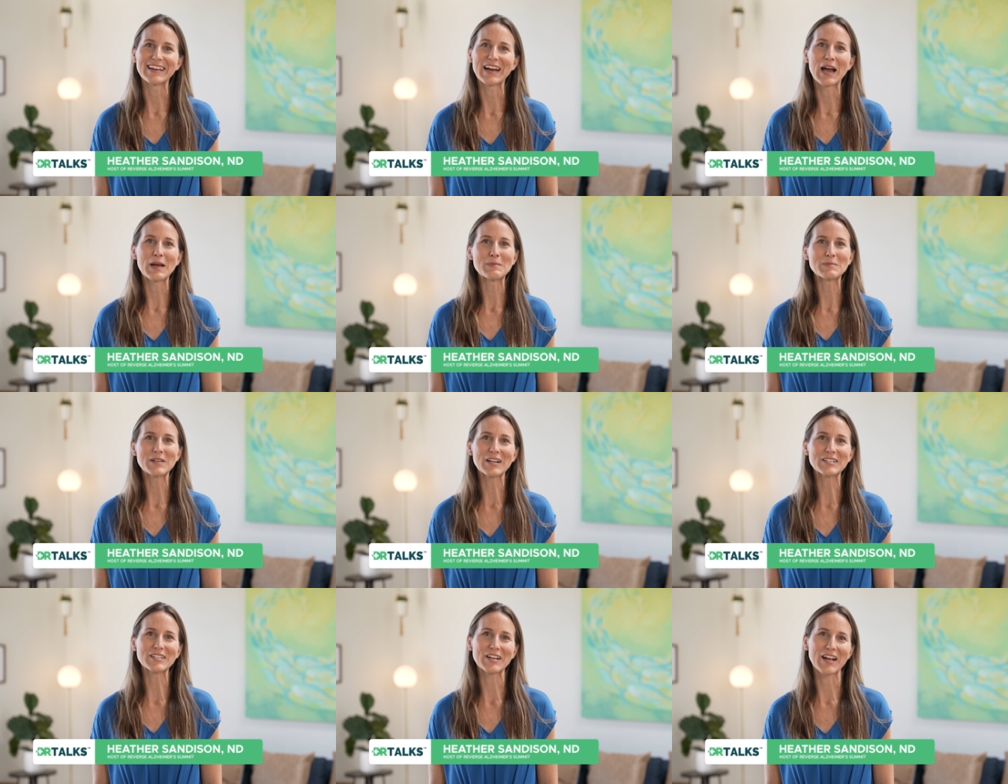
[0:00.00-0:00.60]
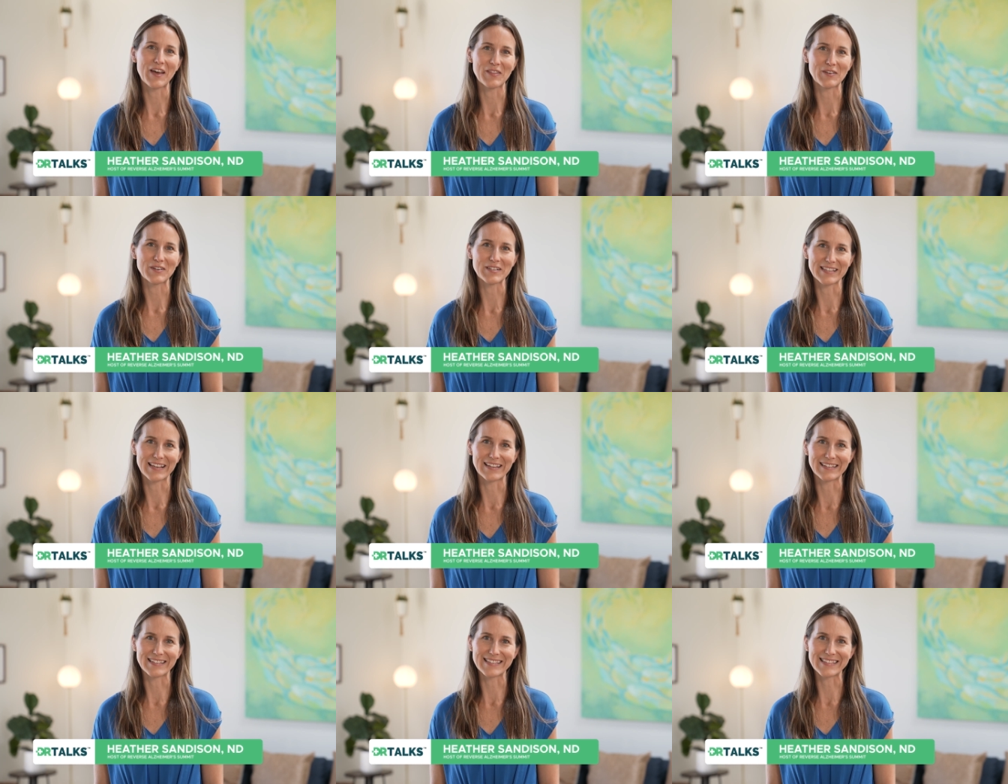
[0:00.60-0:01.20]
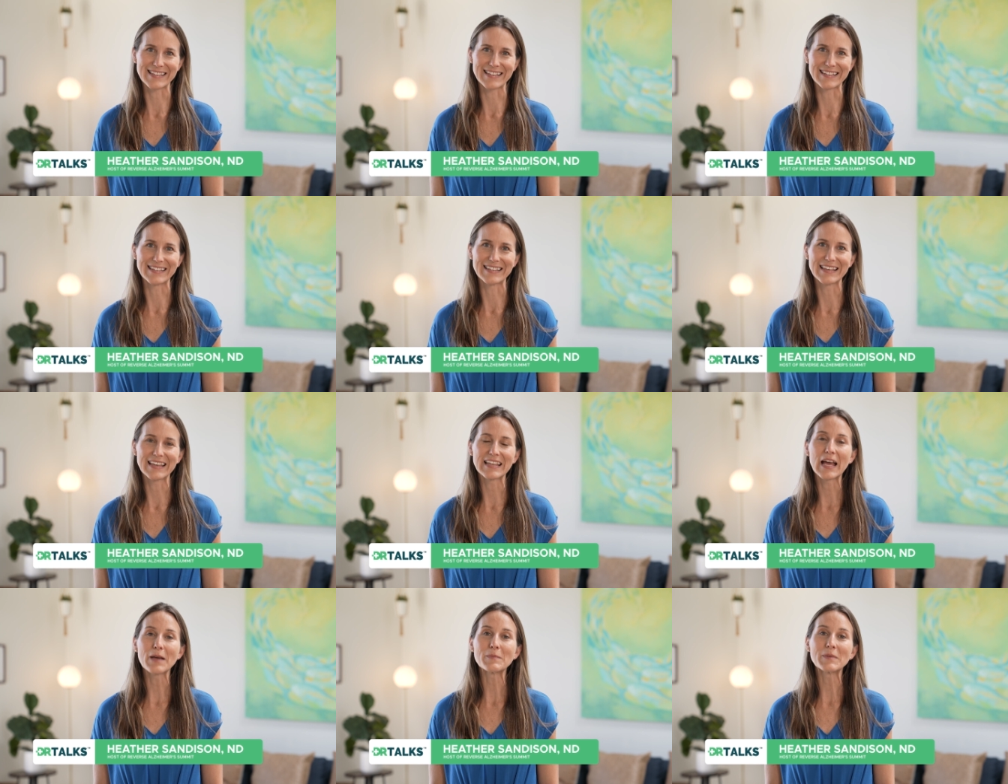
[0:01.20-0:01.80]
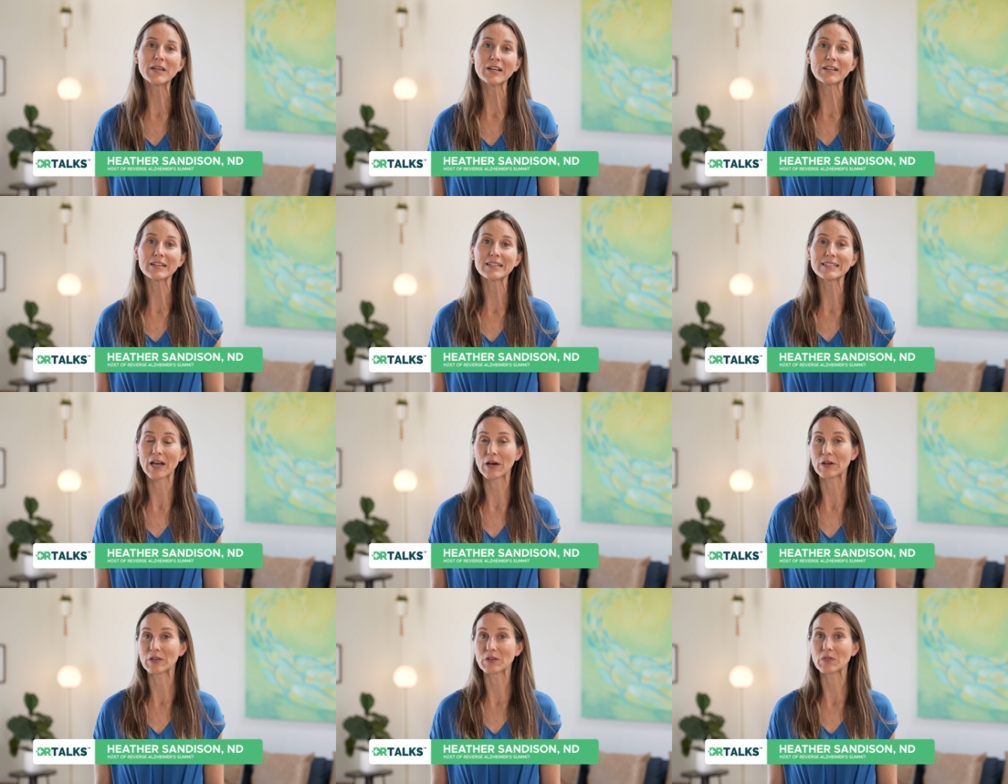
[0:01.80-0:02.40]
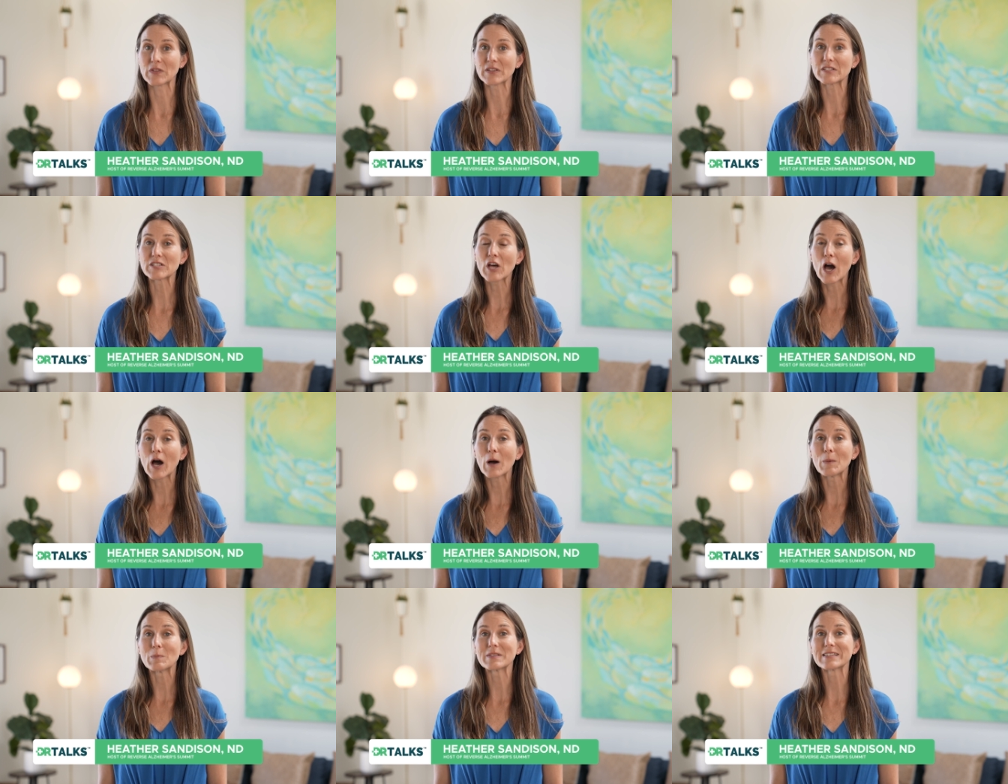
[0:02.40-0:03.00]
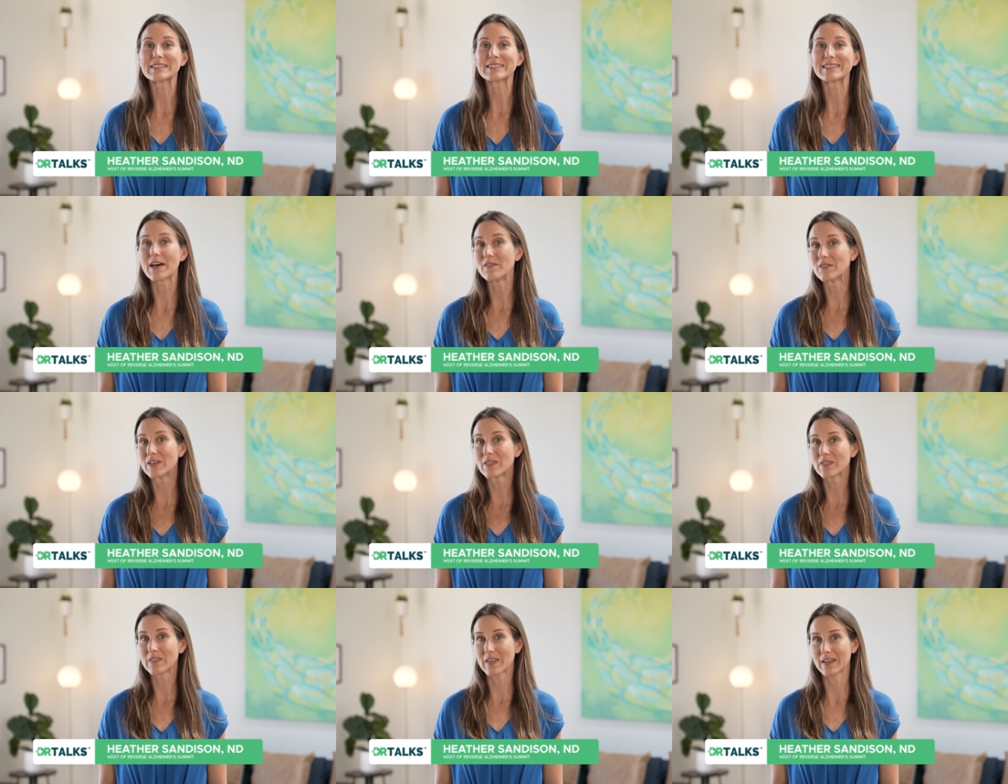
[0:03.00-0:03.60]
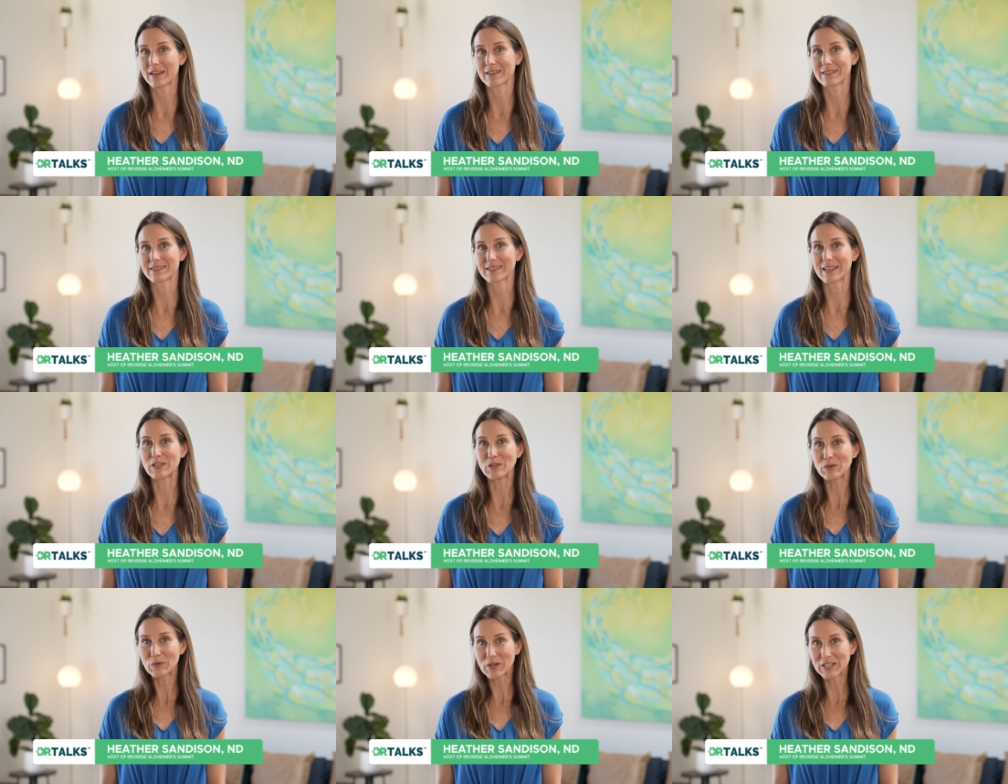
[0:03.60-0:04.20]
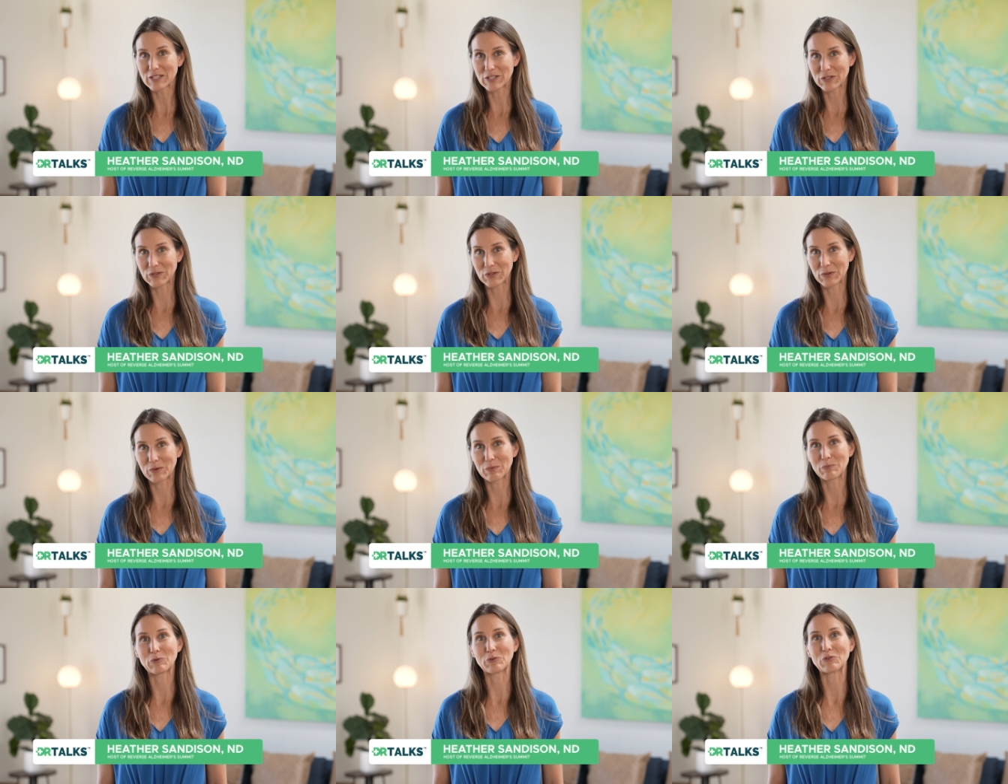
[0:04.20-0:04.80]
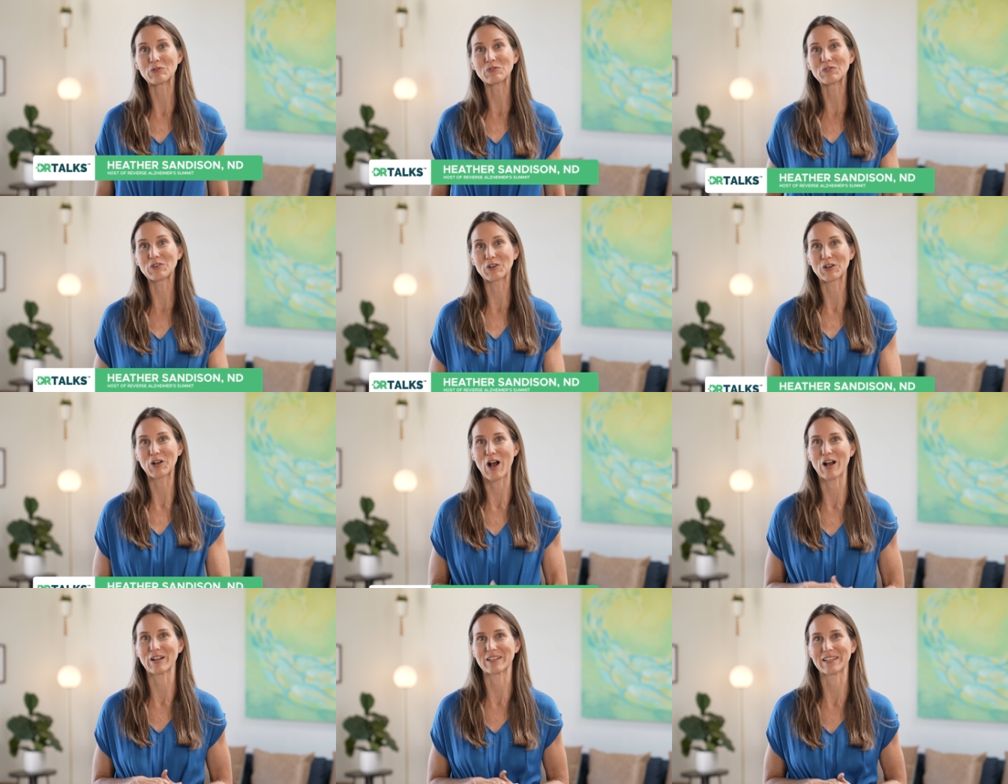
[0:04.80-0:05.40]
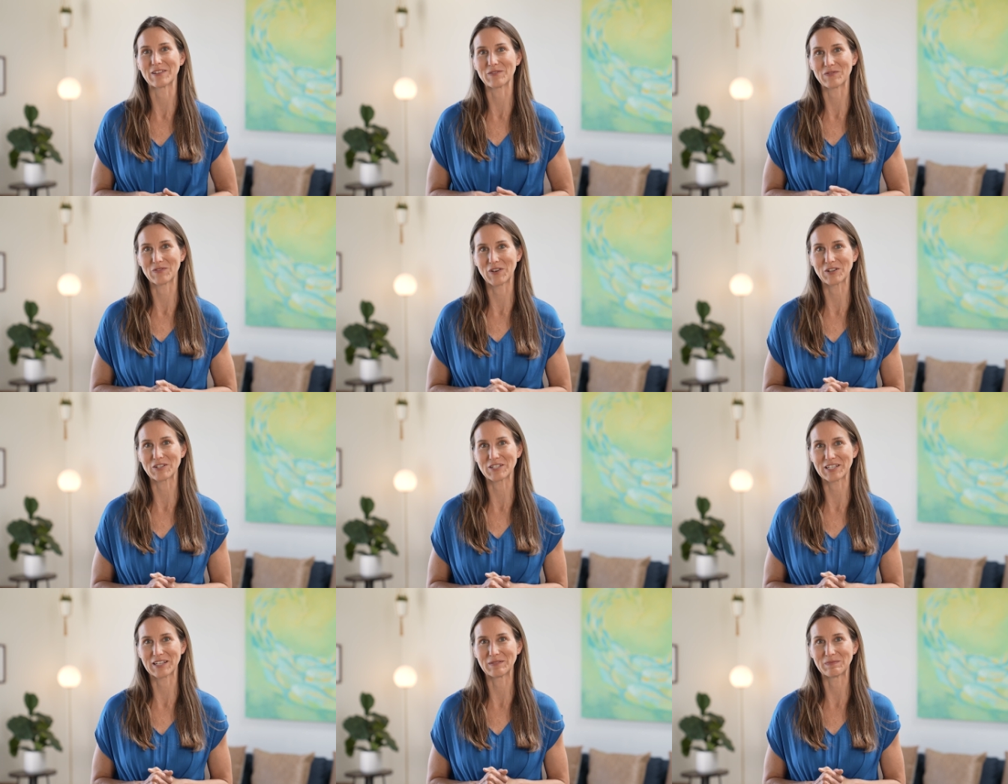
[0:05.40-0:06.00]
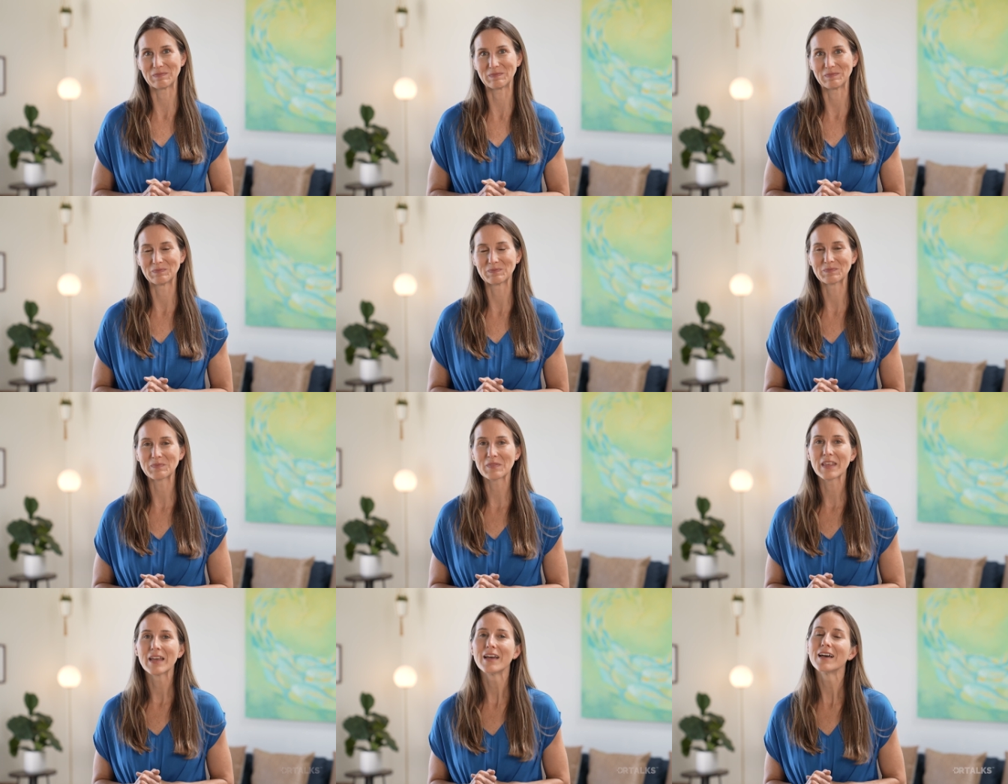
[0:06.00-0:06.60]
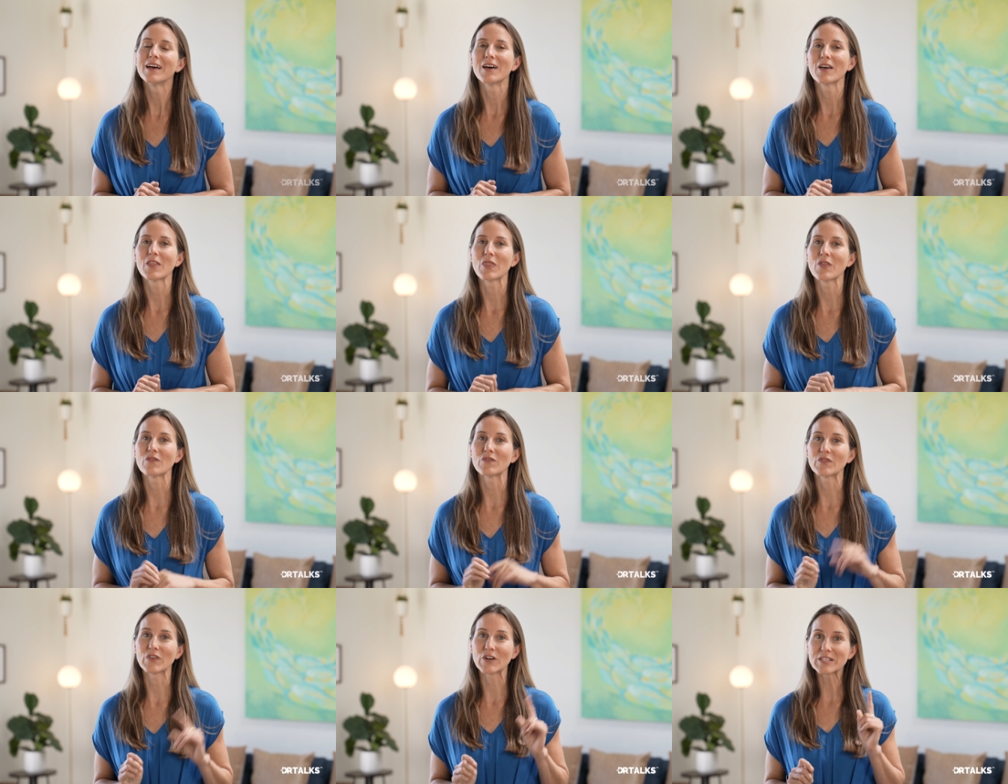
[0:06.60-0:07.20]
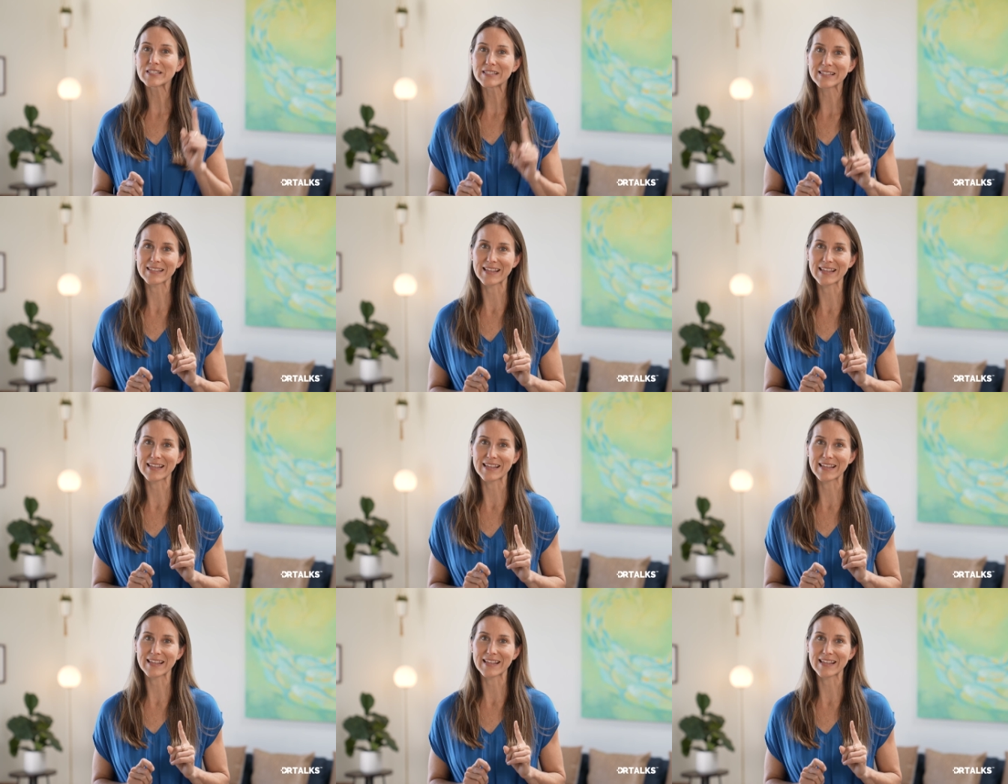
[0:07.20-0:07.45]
I'm Dr. Heather Sandison, and I'm here to tell you the top 7 things that you can do to improve your cognitive function. The first